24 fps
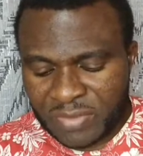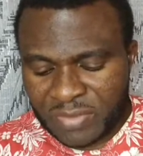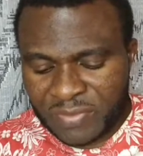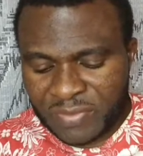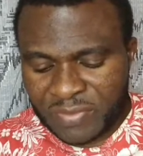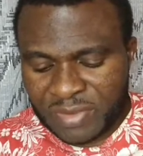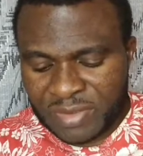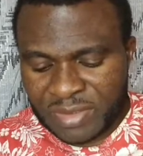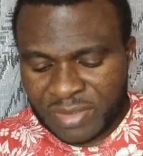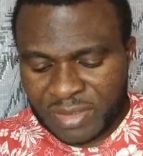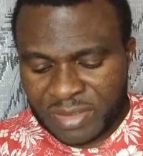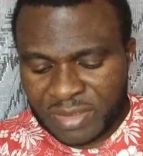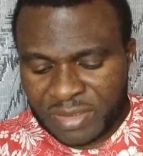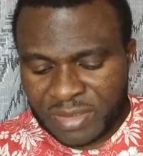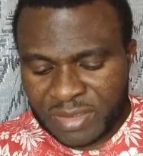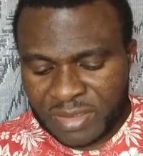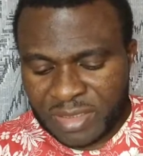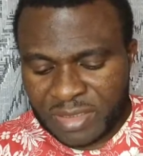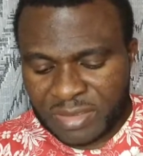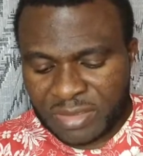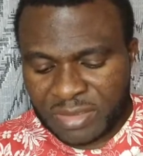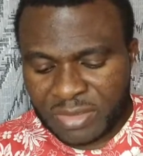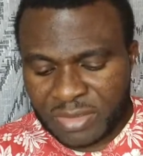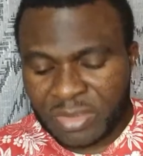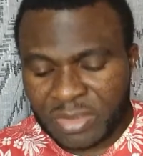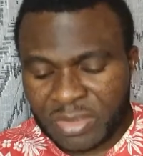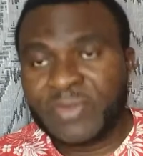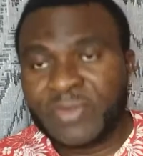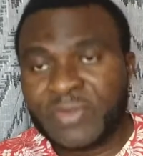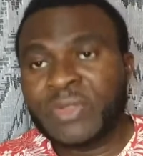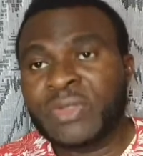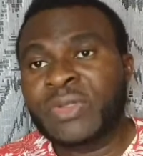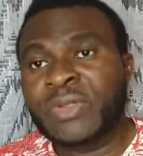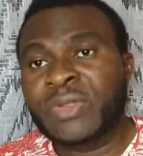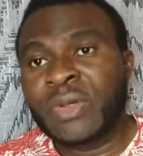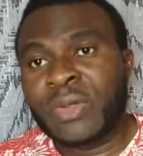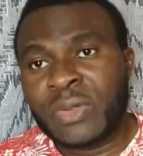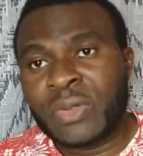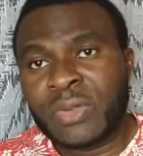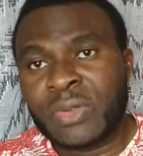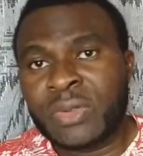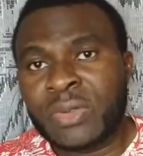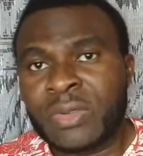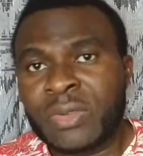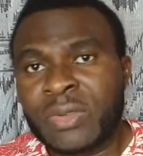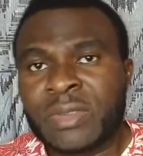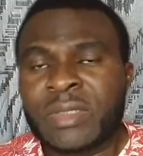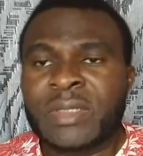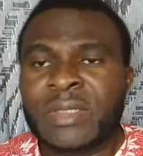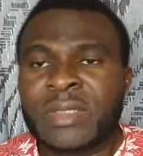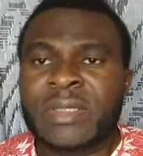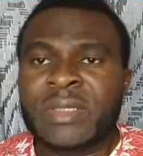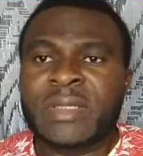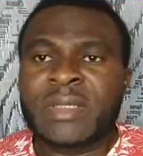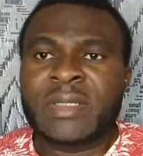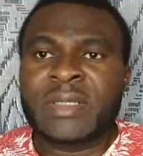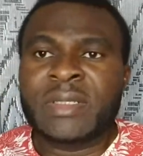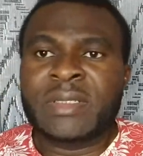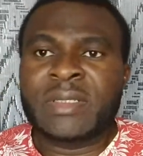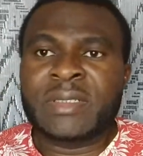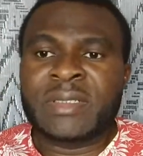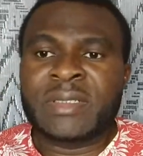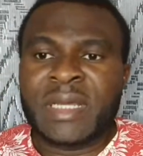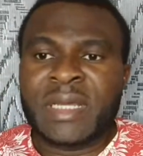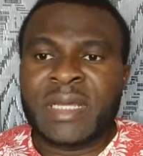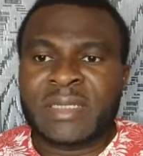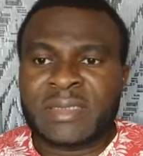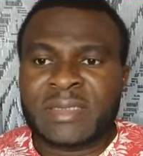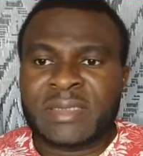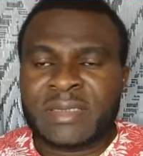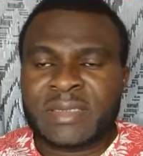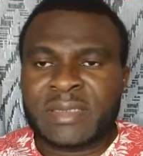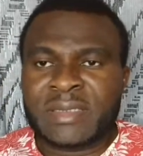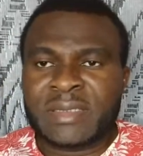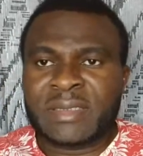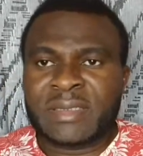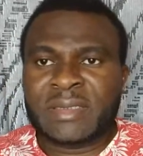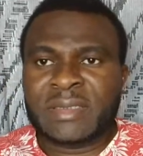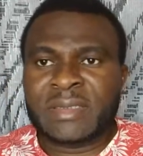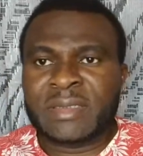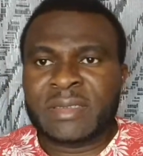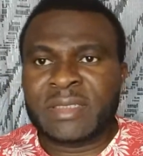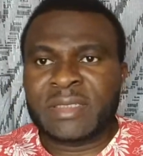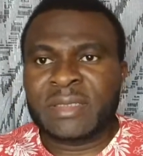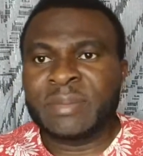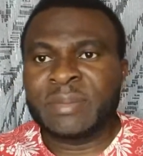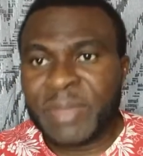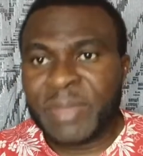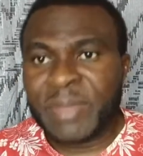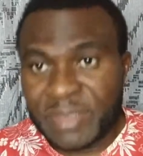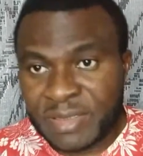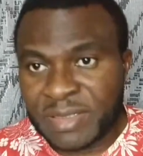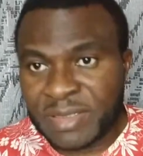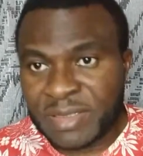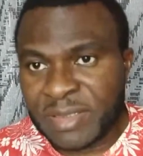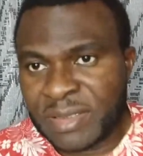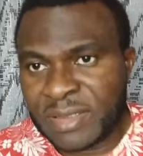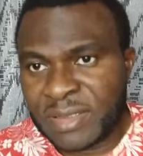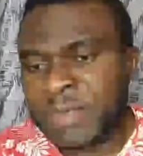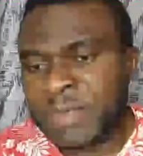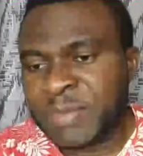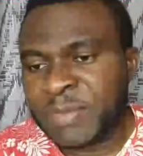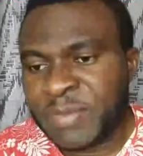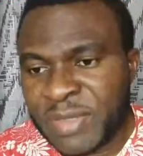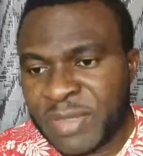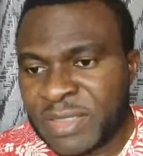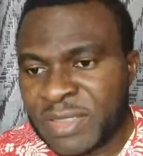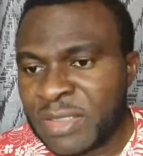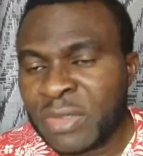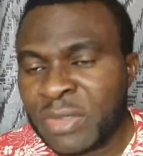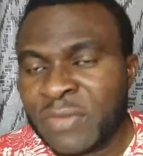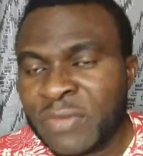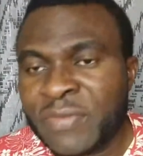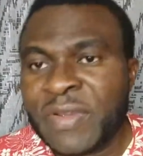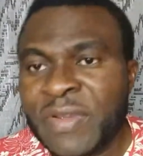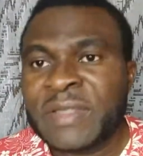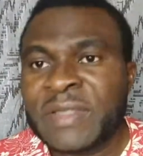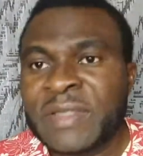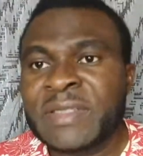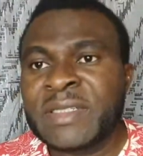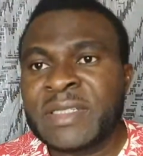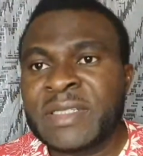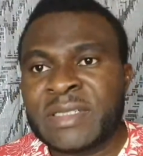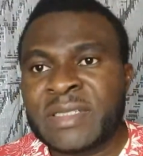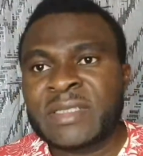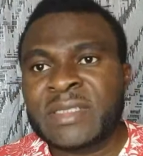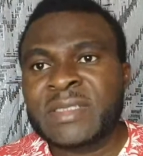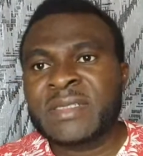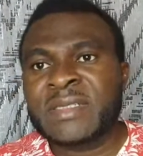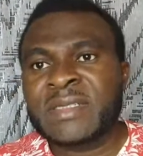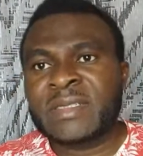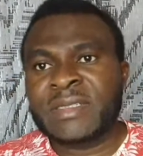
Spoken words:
essere risarcito, even though that the basis of any